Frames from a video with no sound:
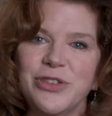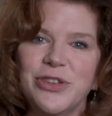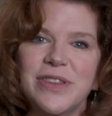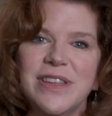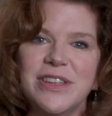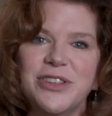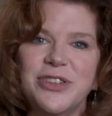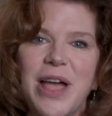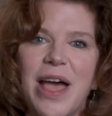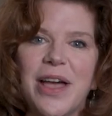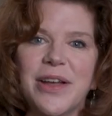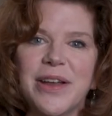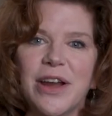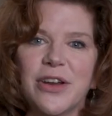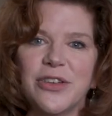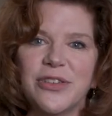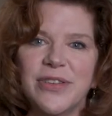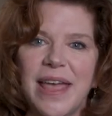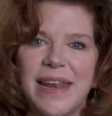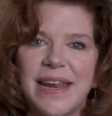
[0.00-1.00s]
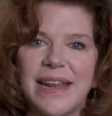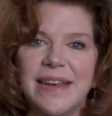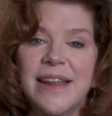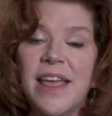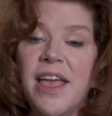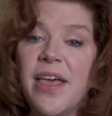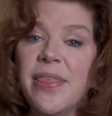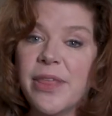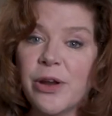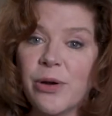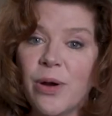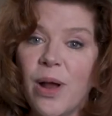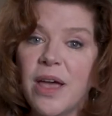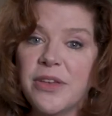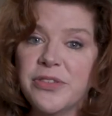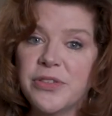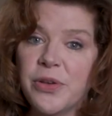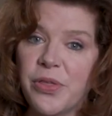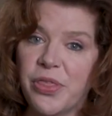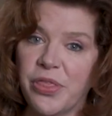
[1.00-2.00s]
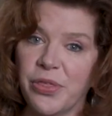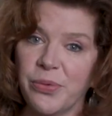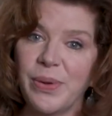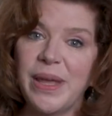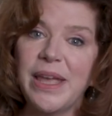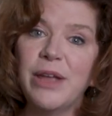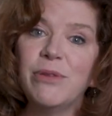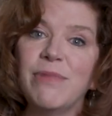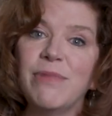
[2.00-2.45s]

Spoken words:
to the childcare setting, there are also 3